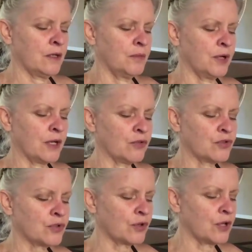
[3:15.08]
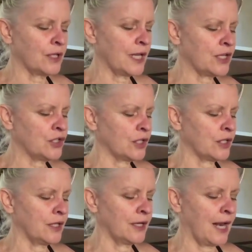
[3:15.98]
to bring
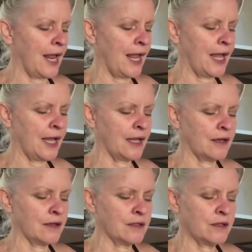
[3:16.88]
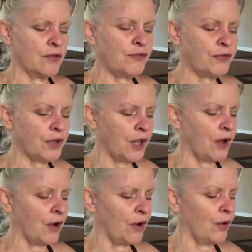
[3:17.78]
circulation and
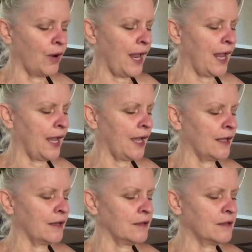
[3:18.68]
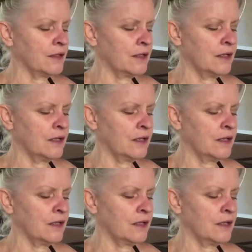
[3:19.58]
flow and